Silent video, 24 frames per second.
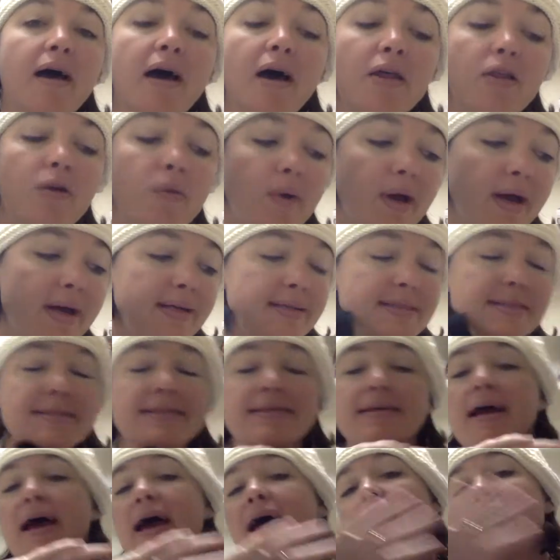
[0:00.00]
Otherwise,
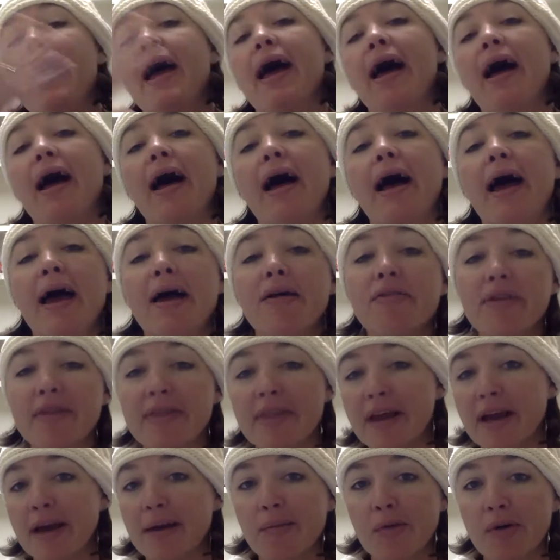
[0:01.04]

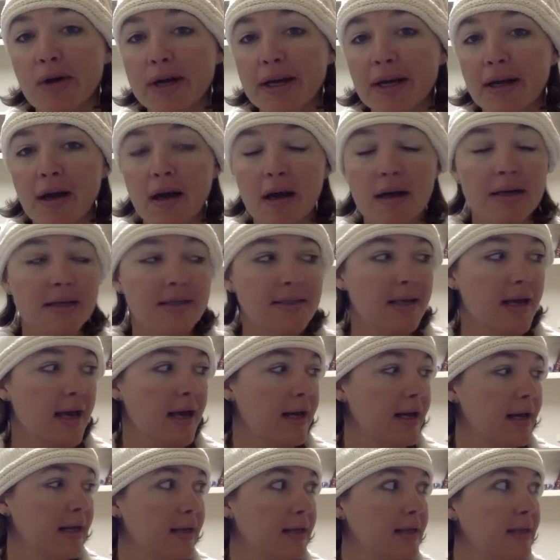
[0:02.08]
everything I'm working on is
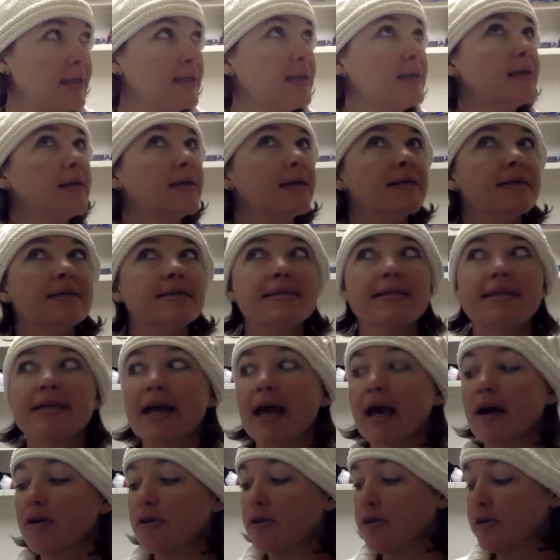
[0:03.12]
kind of
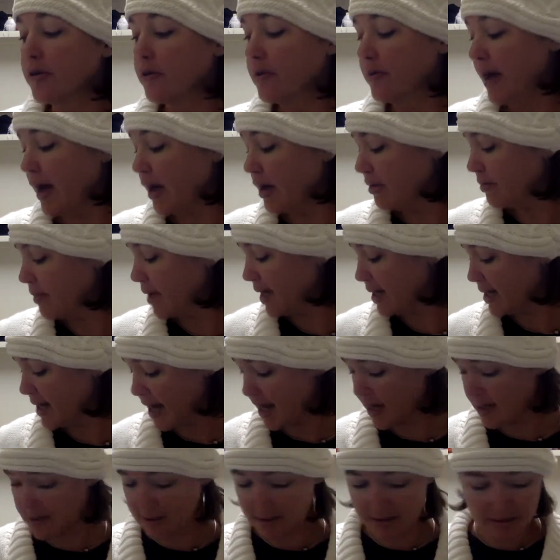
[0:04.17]
scattered around my
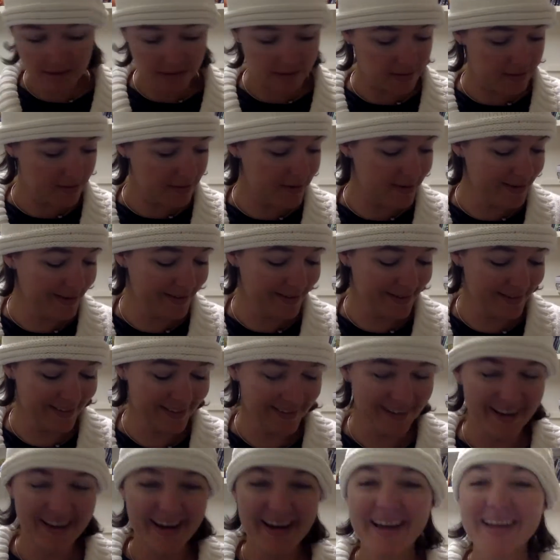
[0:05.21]
desk.
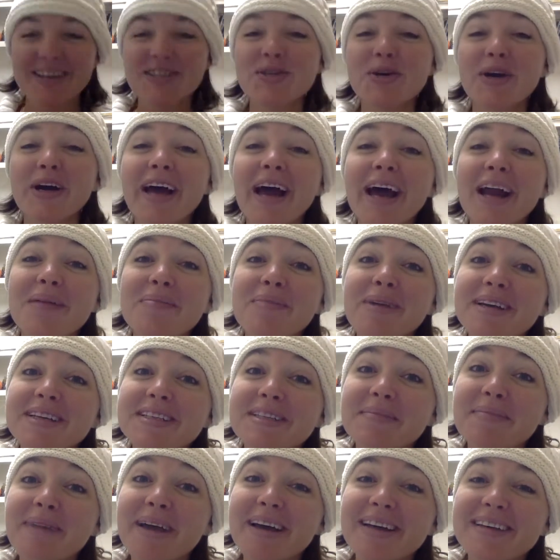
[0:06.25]
So it kind of
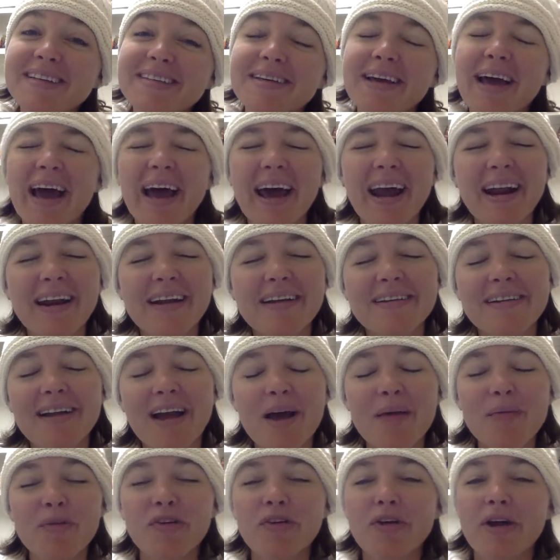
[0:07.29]
makes a mess, and
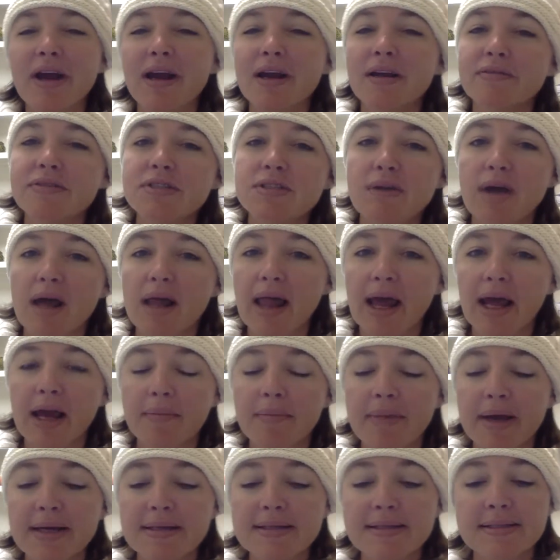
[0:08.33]
I'm creative, so I like a
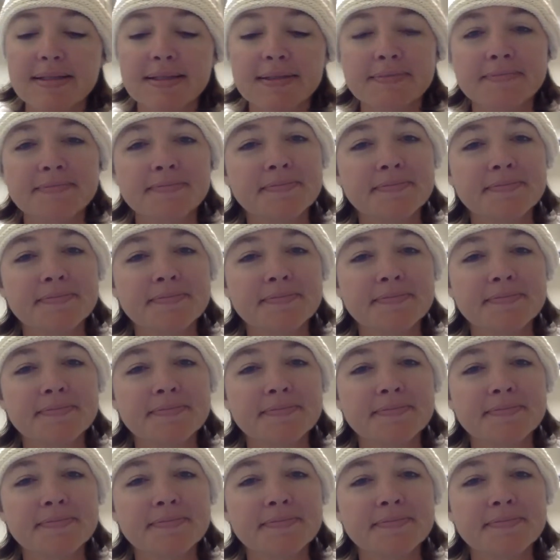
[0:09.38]
mess.